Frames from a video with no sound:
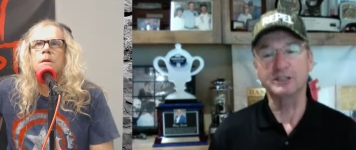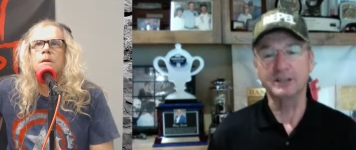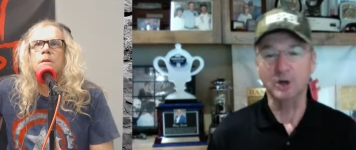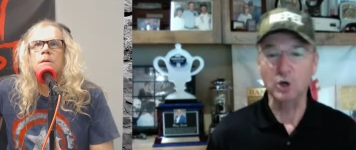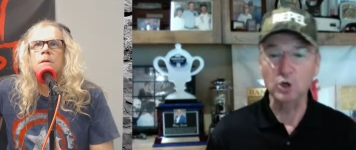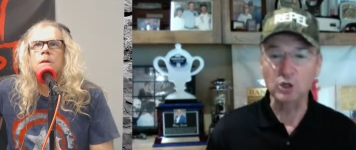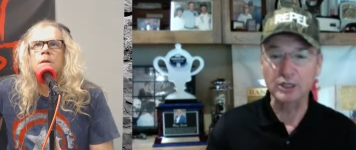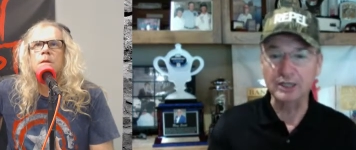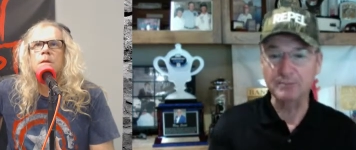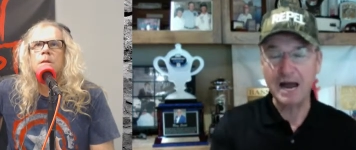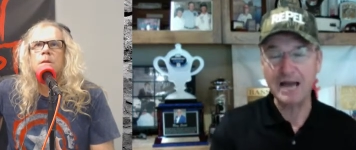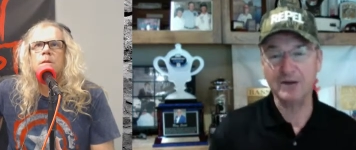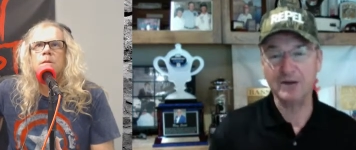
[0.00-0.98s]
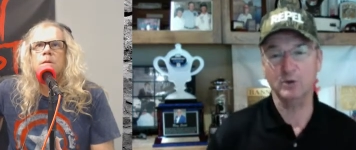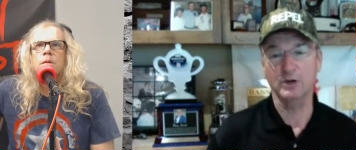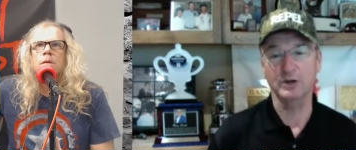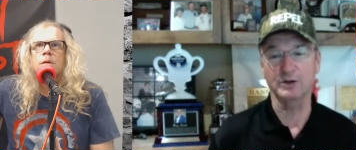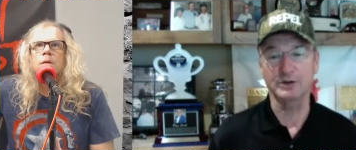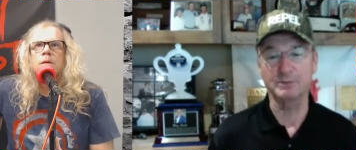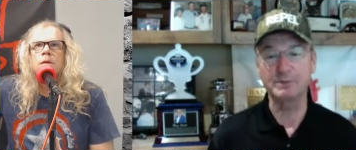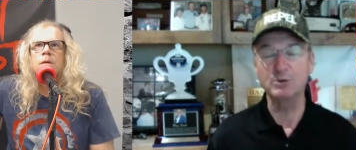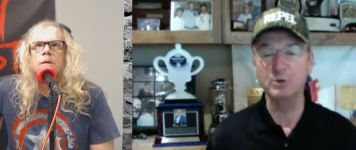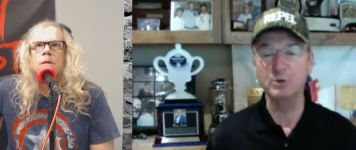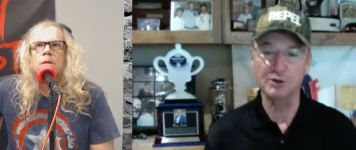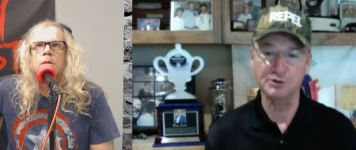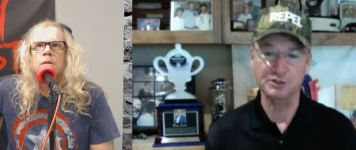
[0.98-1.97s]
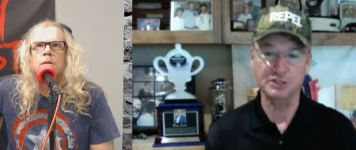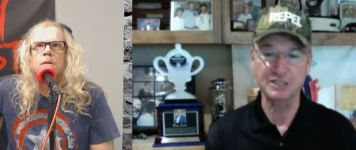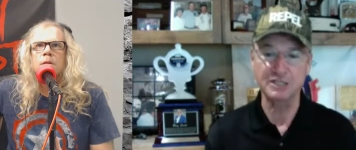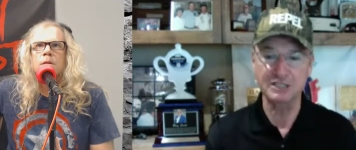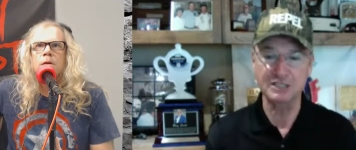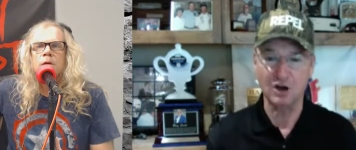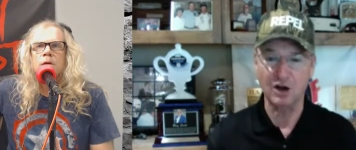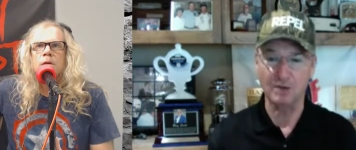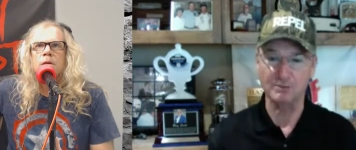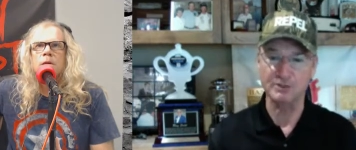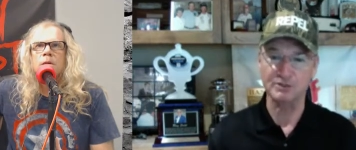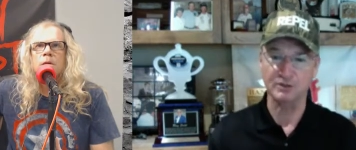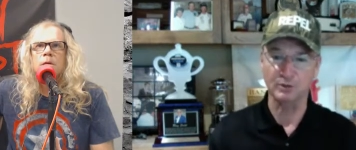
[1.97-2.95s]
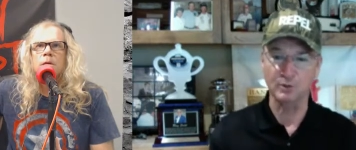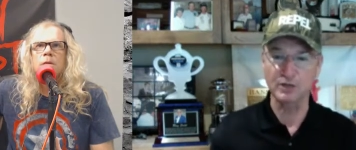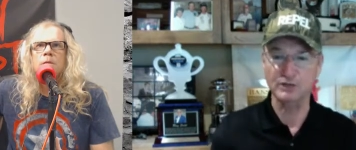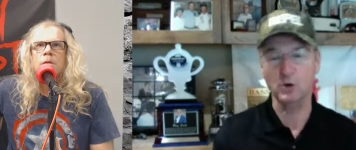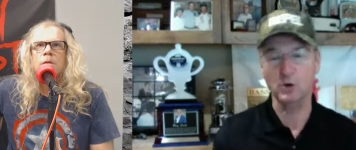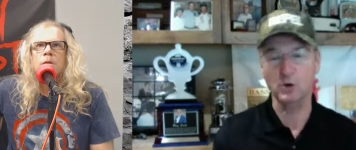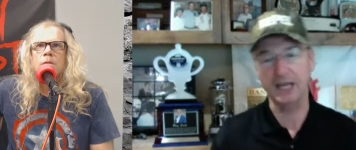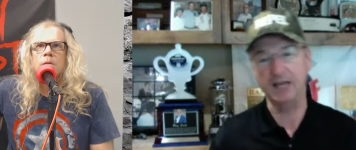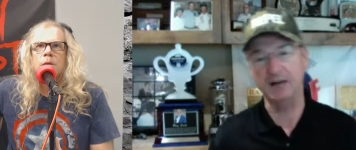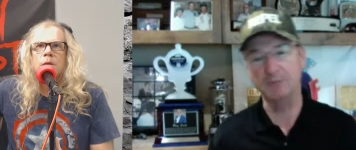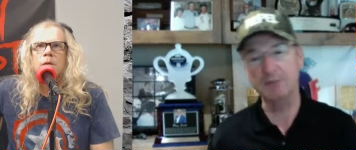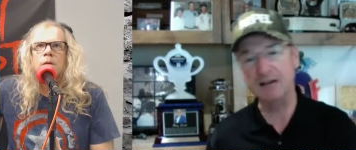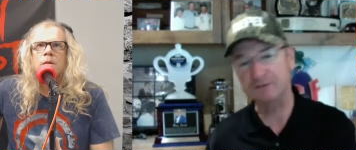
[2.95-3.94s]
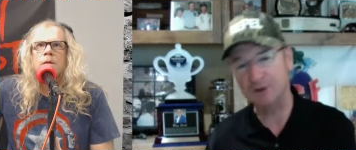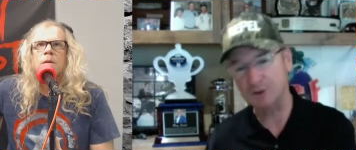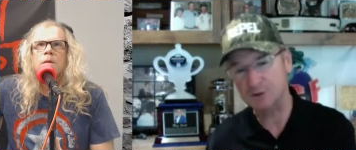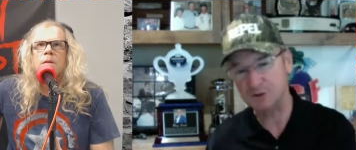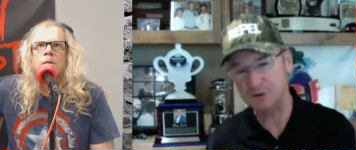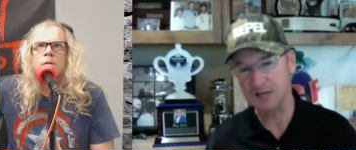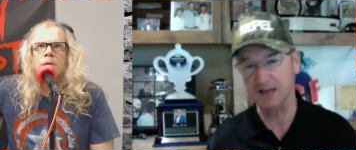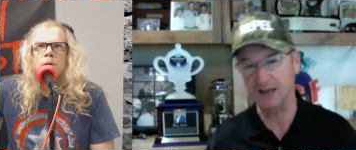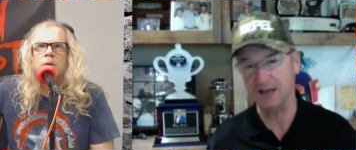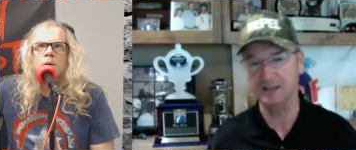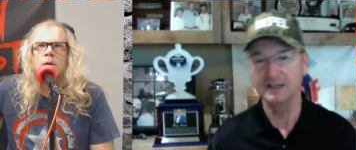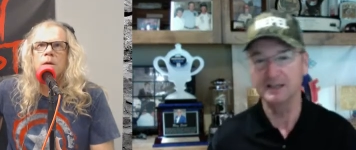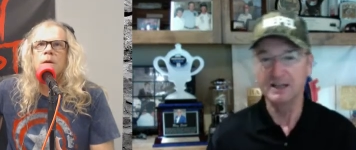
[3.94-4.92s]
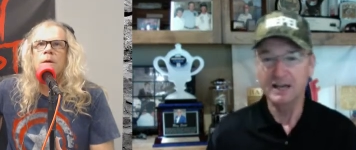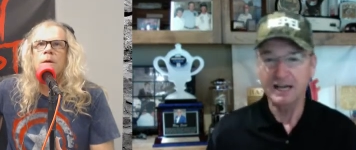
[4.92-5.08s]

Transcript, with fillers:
Speaker 1: early in my career to be real close to Dee Thomas and Rich Forehand and Mike Folkestad and